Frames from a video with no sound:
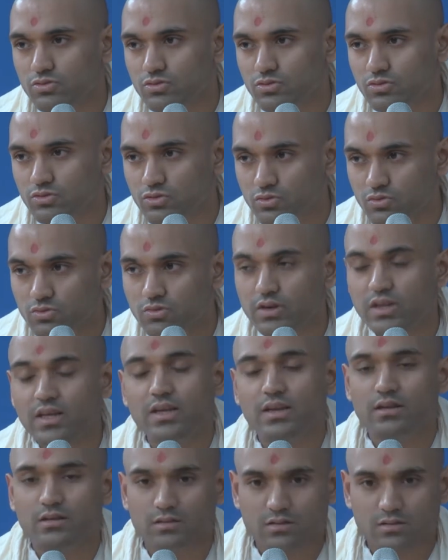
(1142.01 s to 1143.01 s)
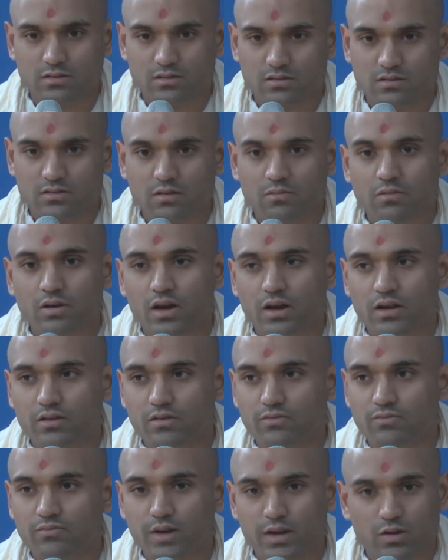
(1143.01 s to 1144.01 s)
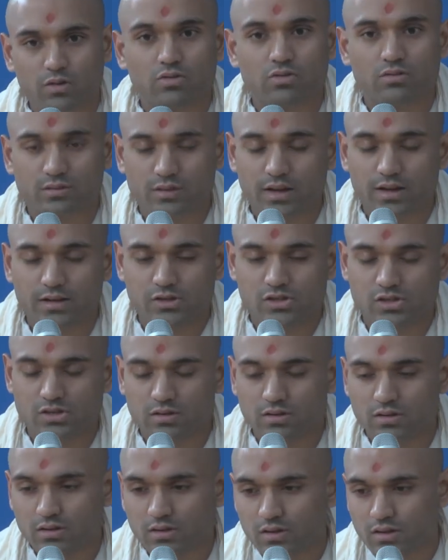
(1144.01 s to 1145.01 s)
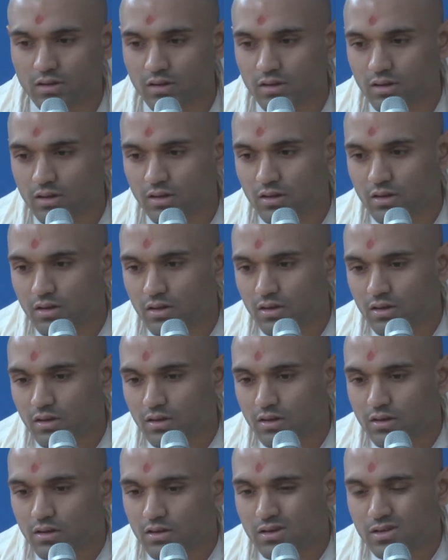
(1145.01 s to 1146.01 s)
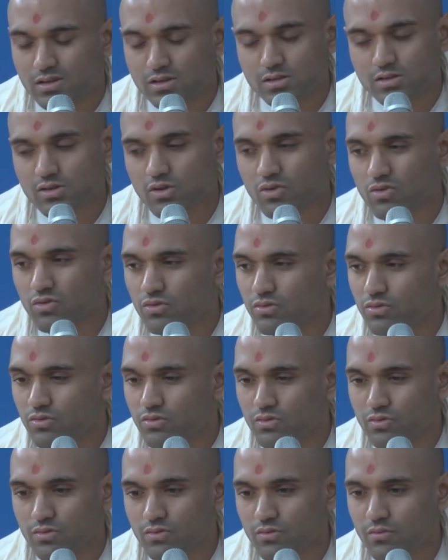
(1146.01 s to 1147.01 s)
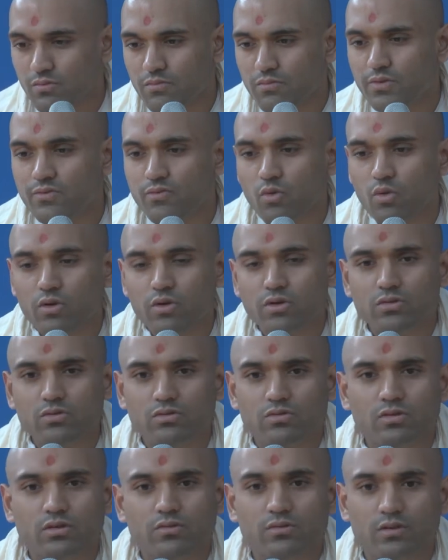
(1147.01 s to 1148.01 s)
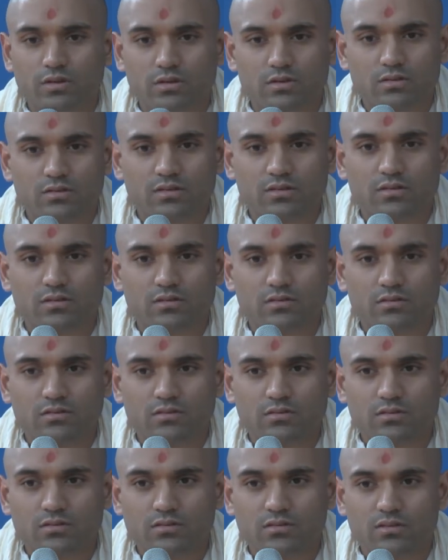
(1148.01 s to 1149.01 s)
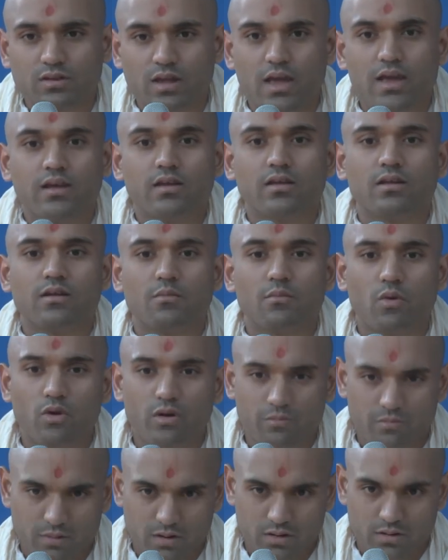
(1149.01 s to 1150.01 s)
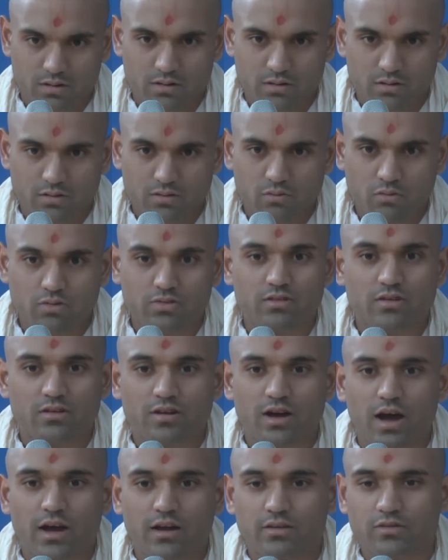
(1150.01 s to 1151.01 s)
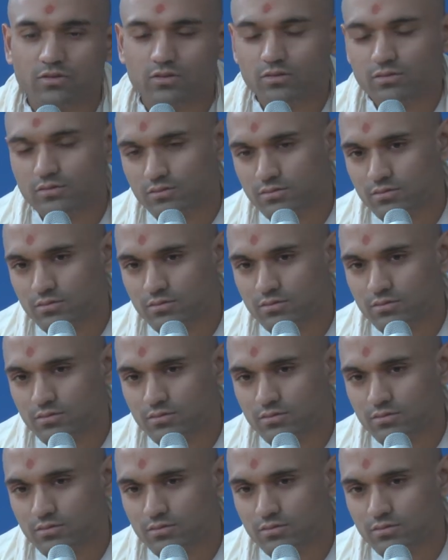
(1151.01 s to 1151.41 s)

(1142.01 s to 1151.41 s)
you need some kind of medical attention. So before you even take an appointment with the doctor,